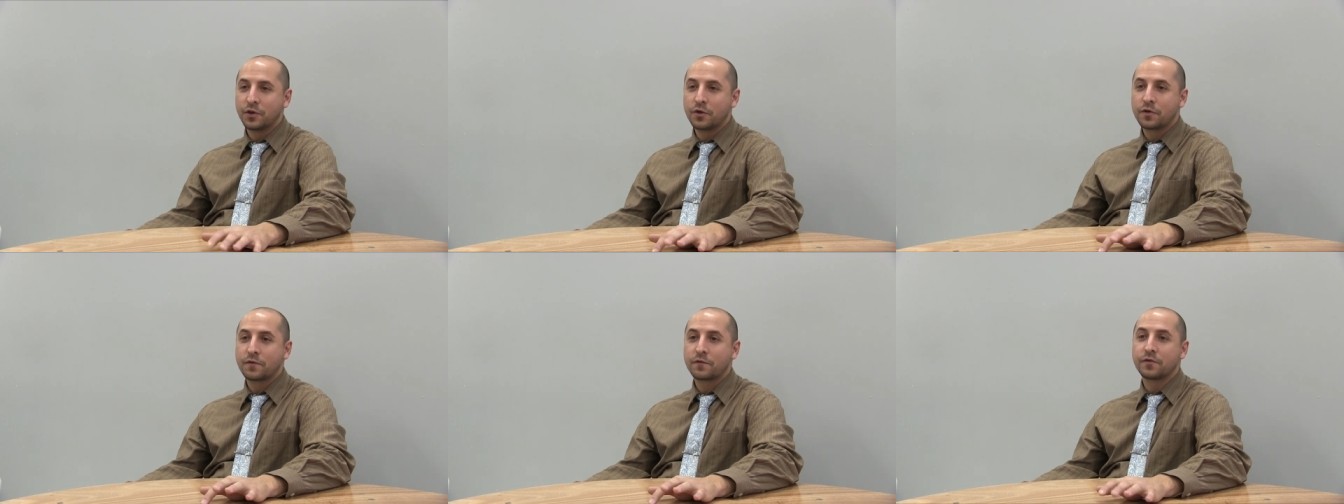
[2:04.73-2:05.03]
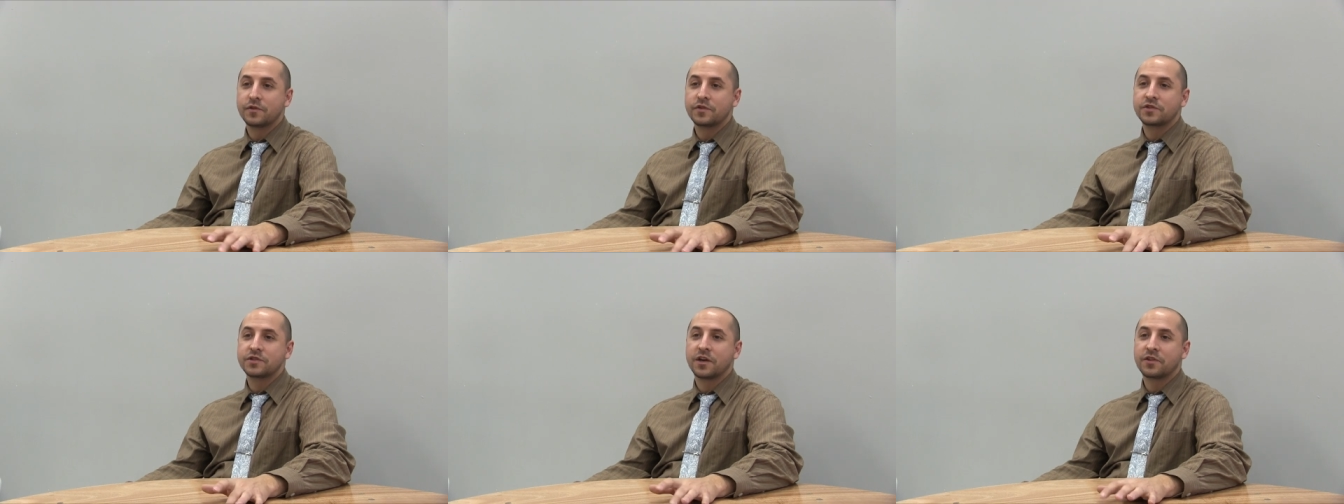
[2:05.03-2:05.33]
look
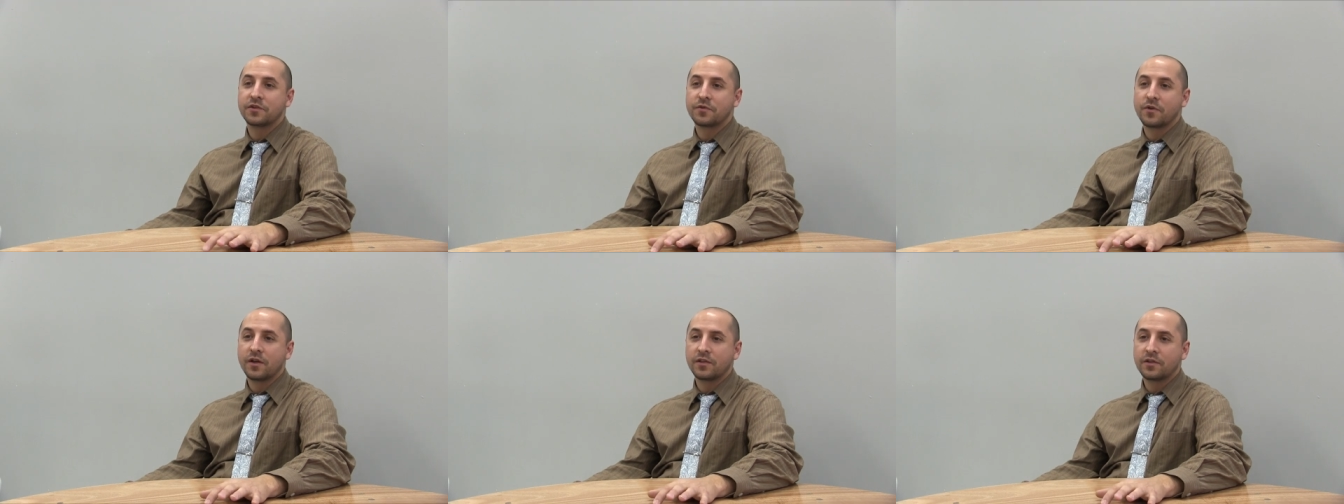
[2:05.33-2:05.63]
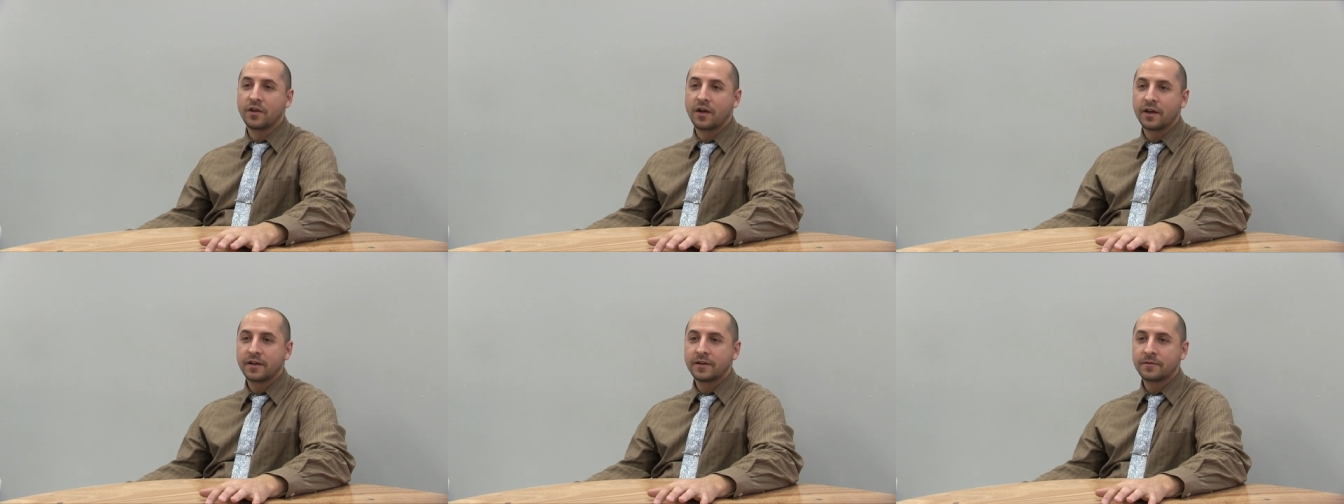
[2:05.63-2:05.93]
for each other
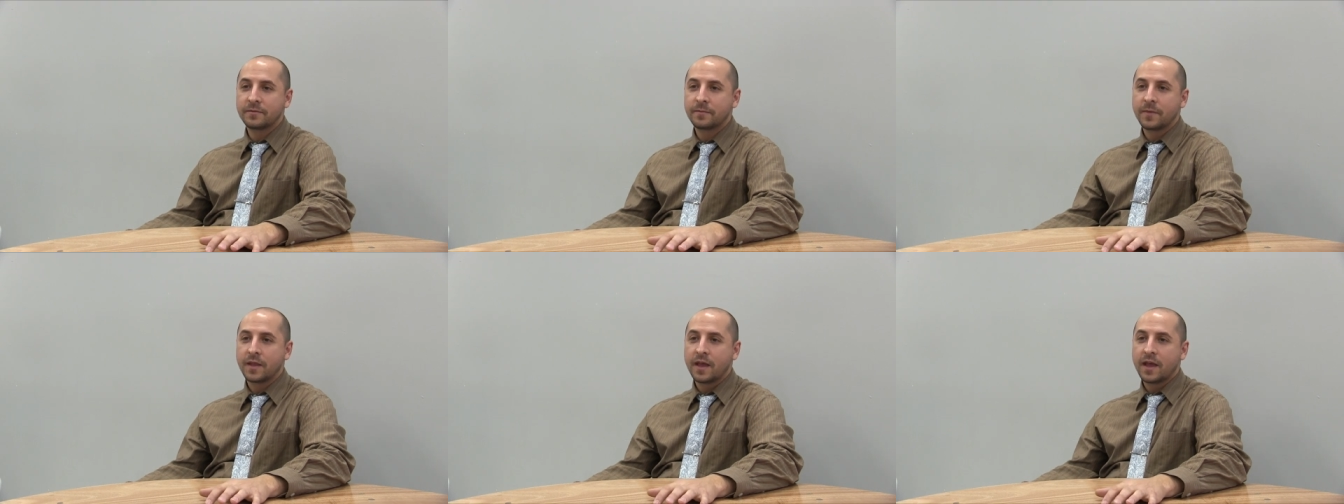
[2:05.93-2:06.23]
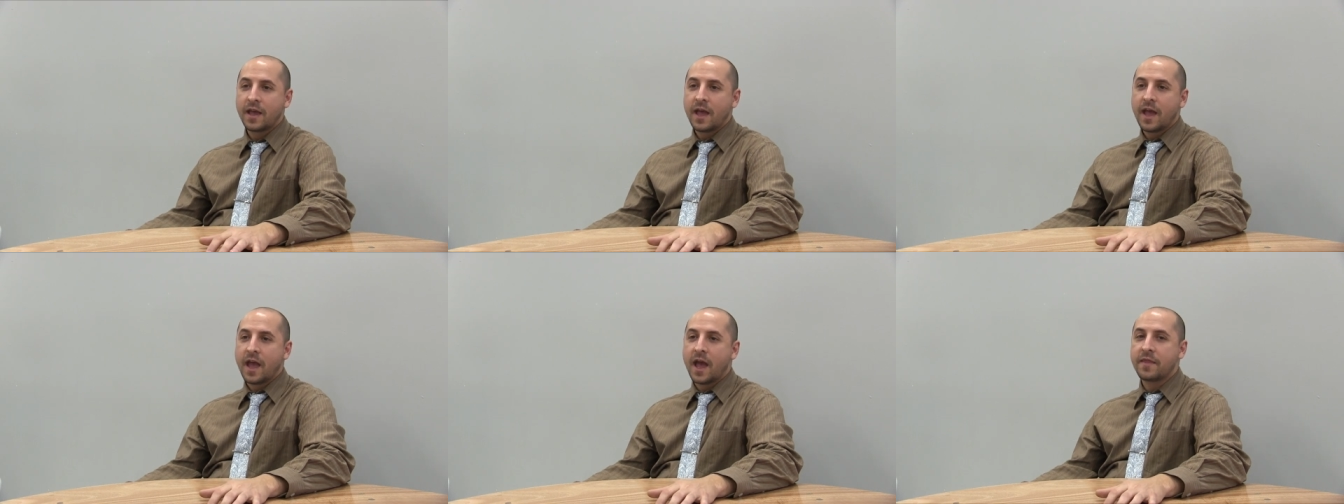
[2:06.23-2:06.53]
online
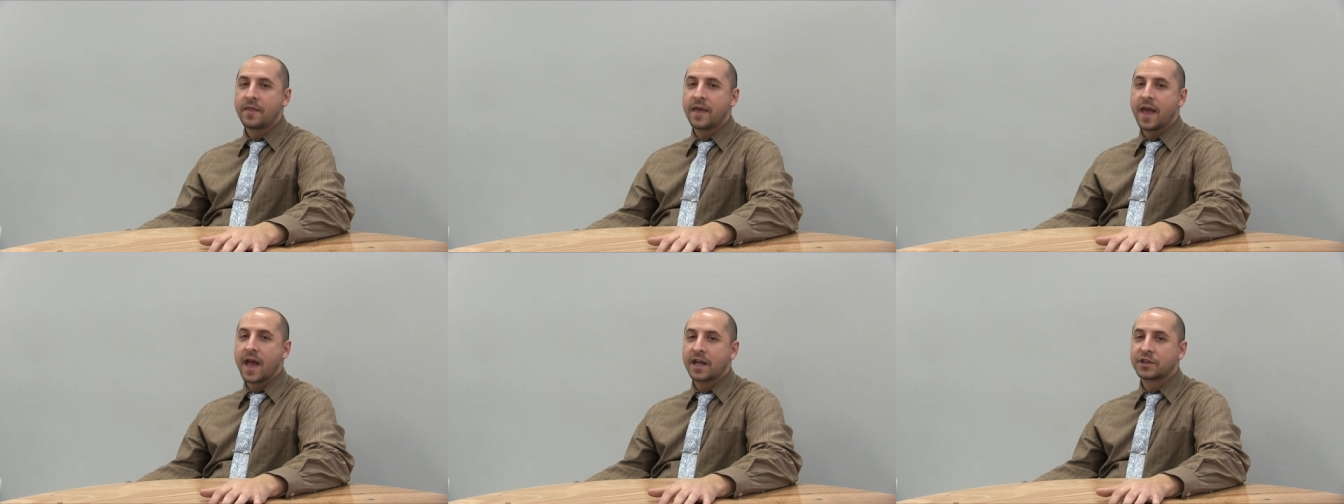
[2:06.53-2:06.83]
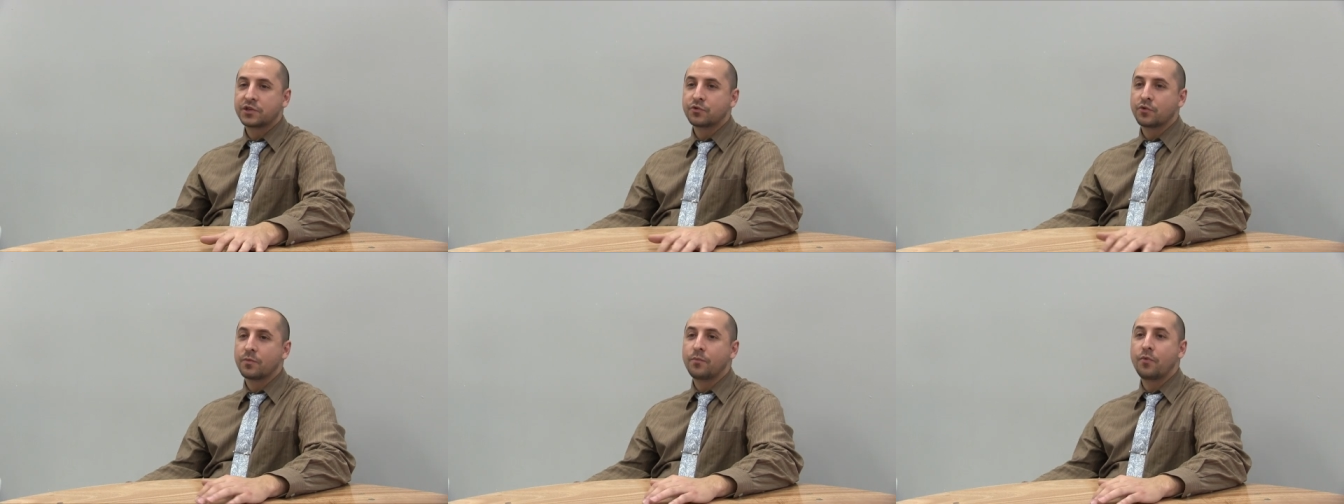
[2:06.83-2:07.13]
and they
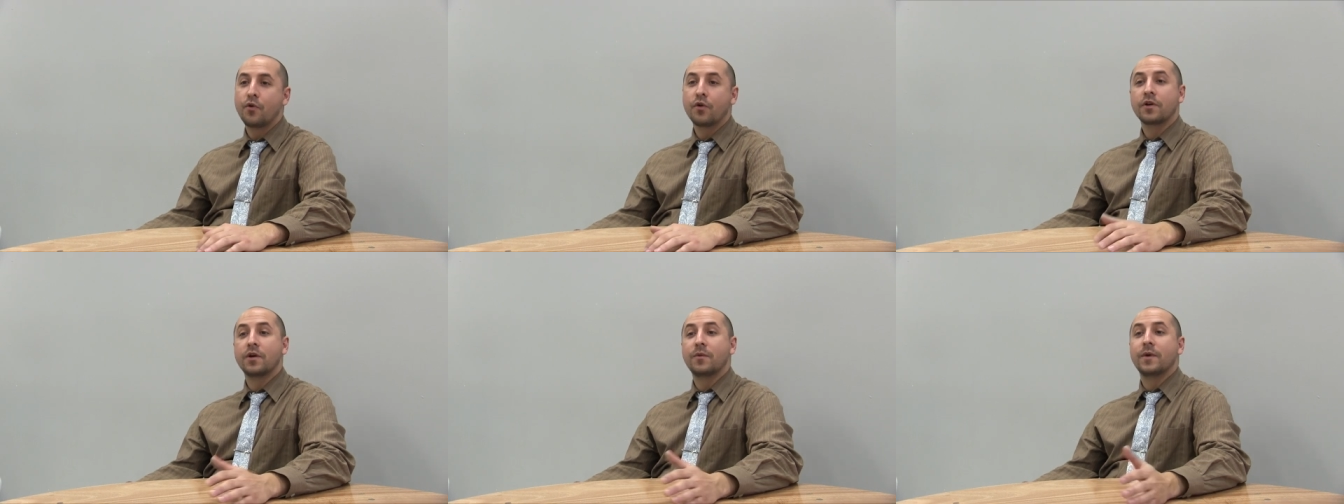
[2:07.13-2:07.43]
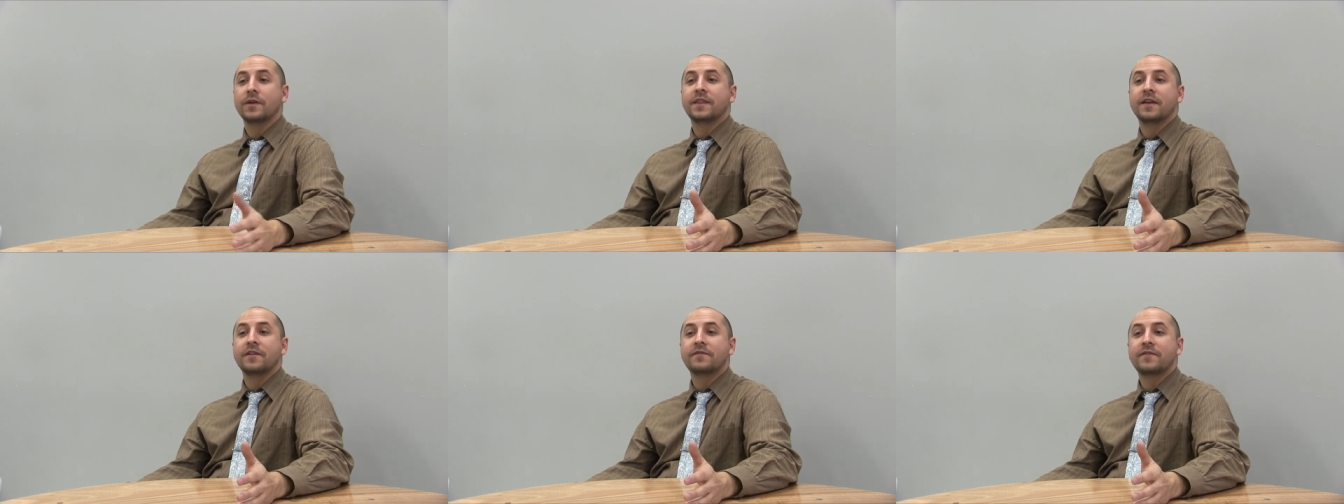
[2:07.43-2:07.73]
had to report
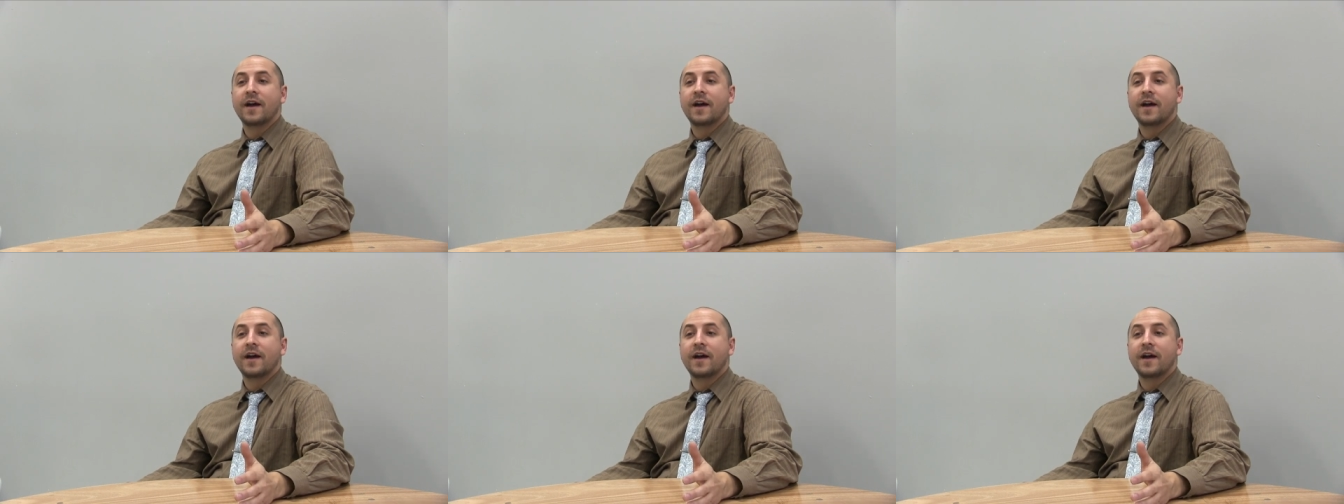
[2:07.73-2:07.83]
on what they